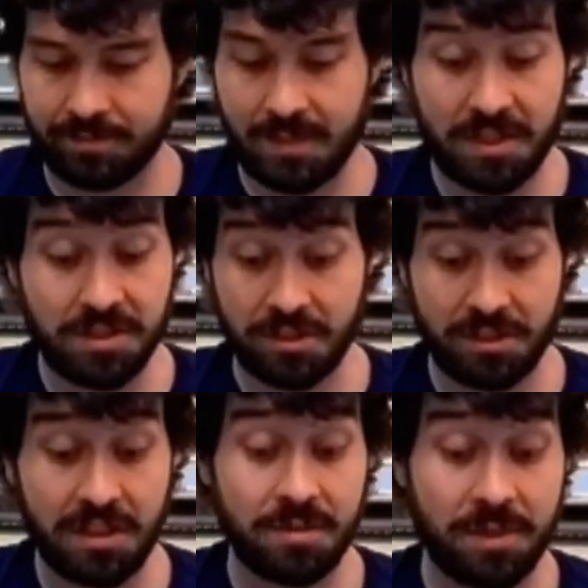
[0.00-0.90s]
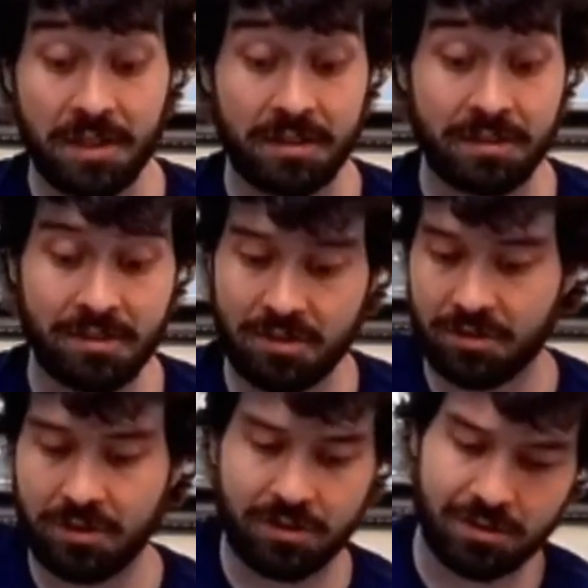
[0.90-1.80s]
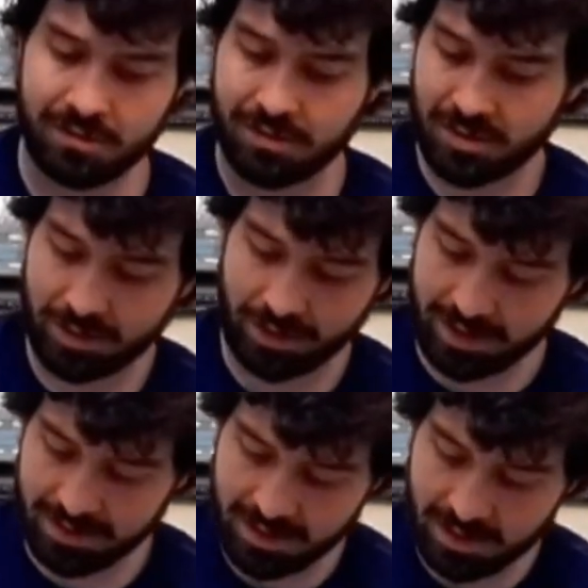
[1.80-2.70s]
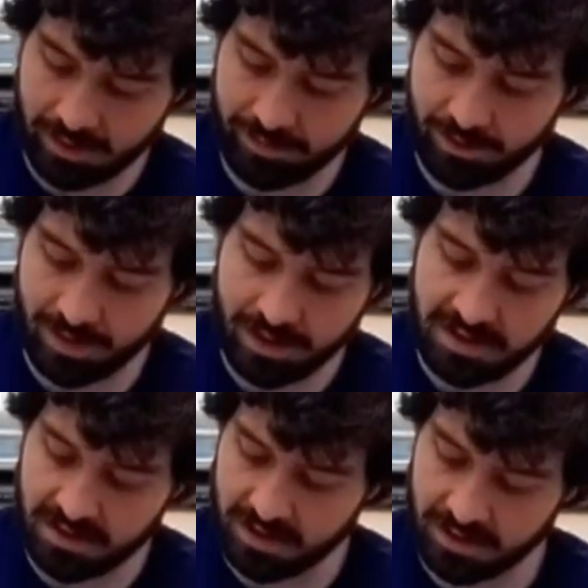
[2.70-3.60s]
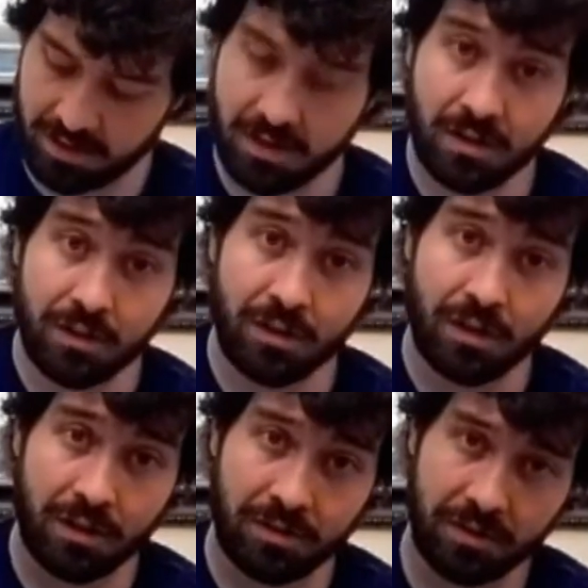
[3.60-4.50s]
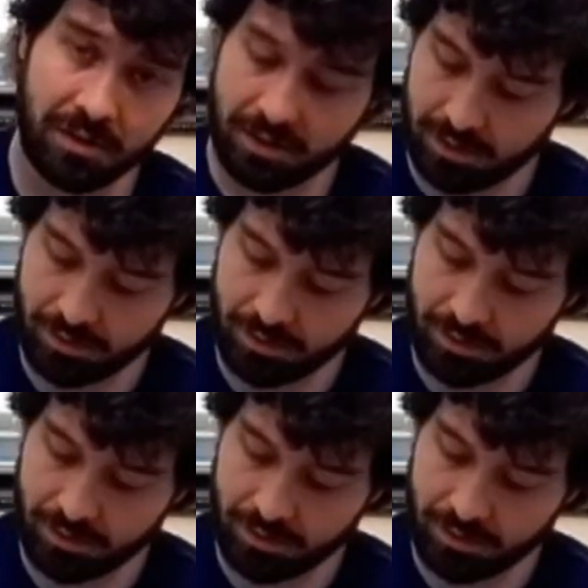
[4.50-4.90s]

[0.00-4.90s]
It's clean, man. There's a little slight scuffing right here on the